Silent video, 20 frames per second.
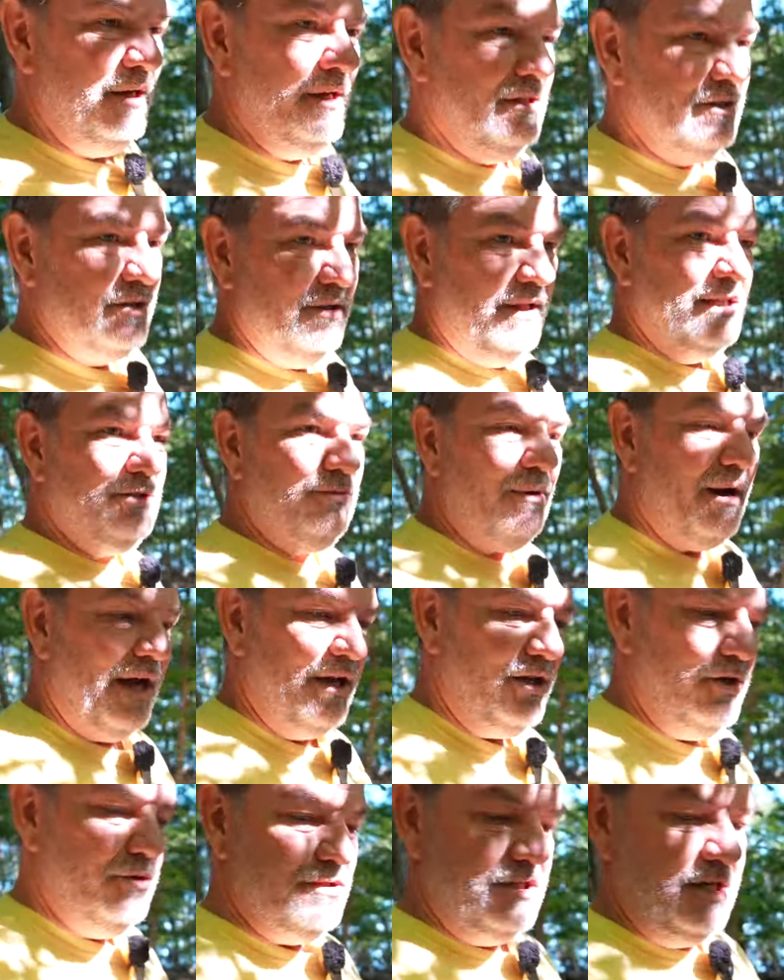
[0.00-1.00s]
So that's why I
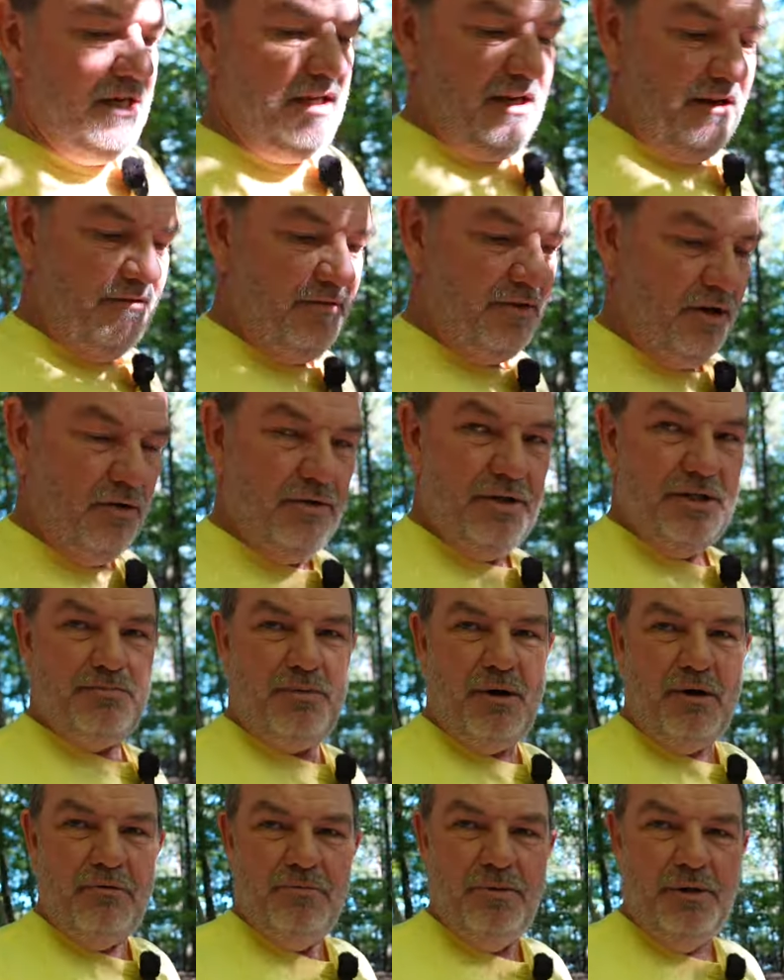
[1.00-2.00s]
use it, even though this
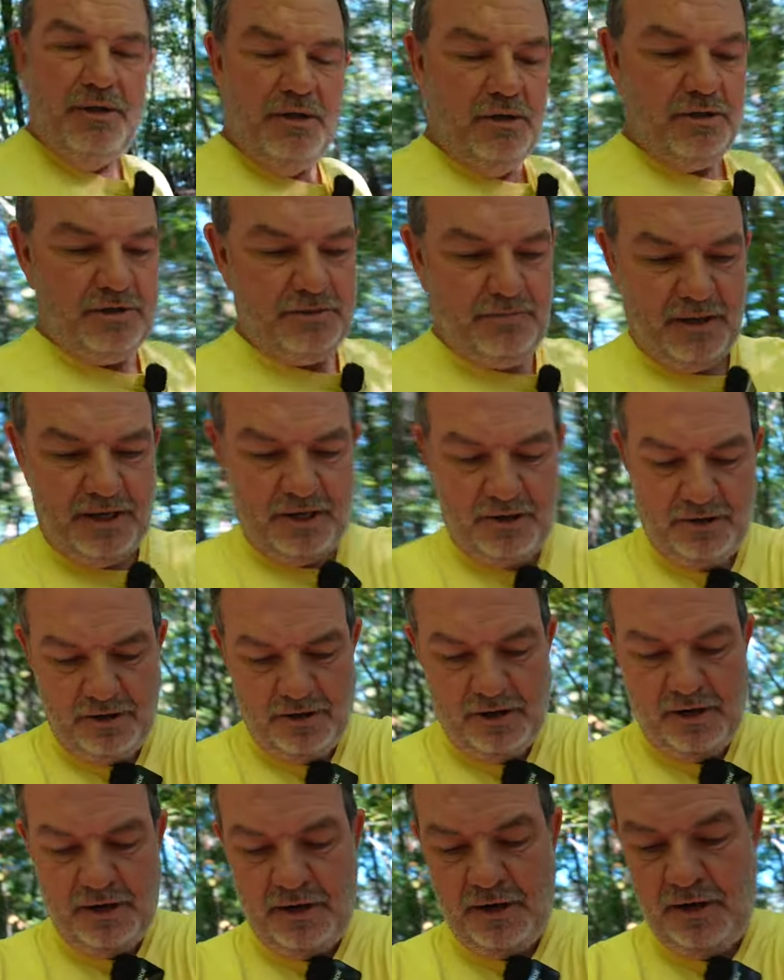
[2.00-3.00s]
probably looks better.
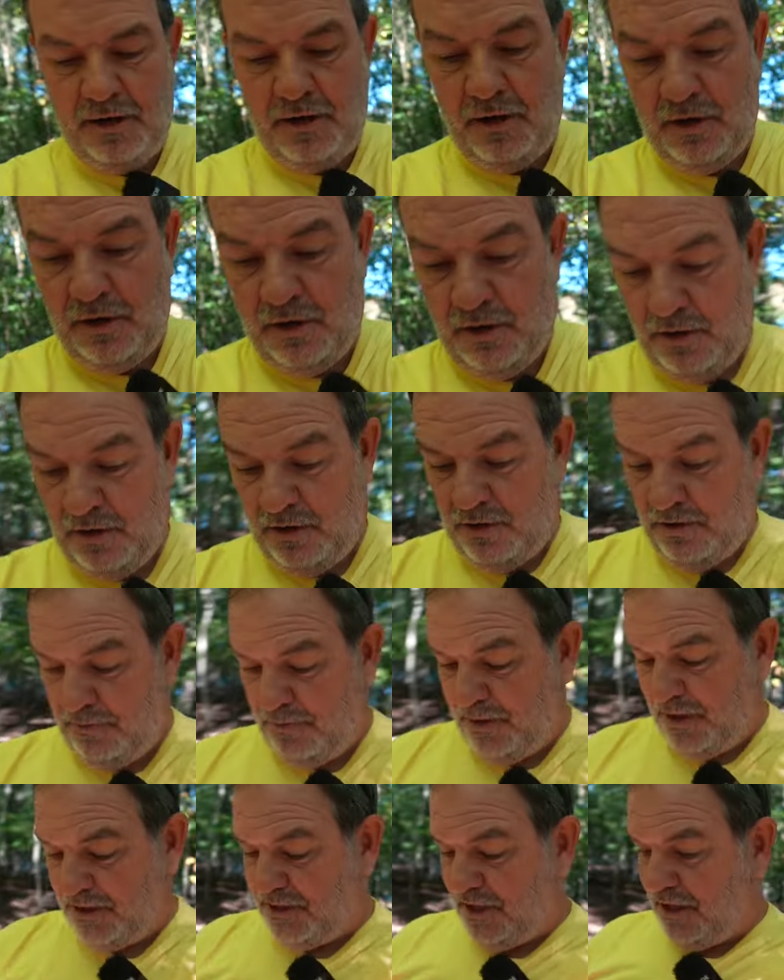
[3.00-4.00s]

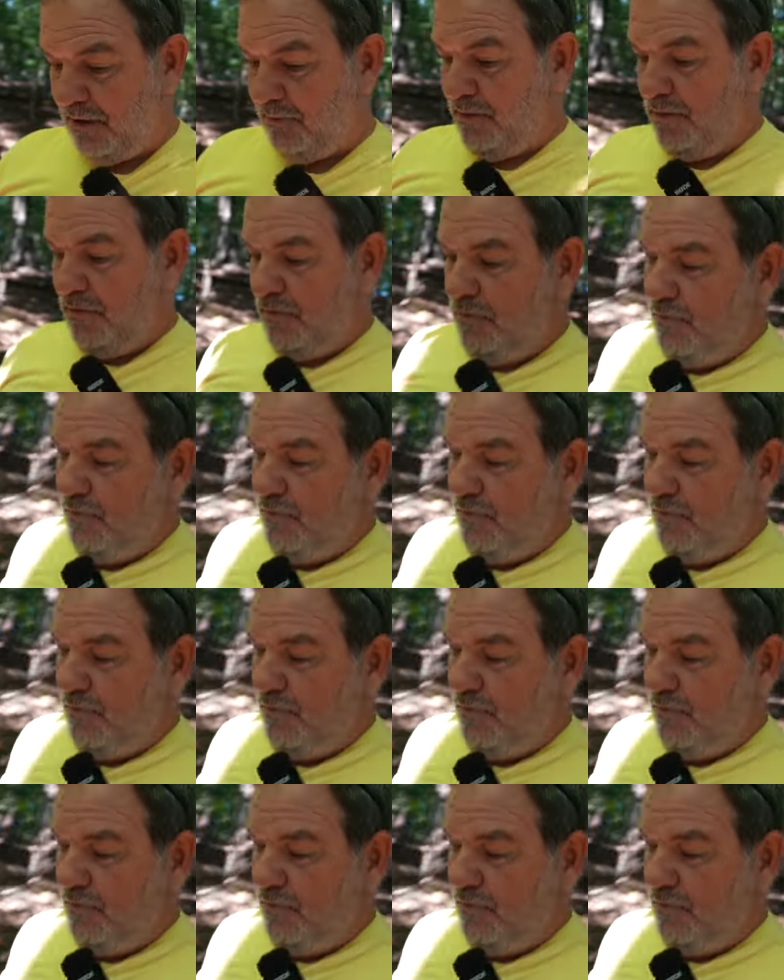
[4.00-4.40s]
Big step.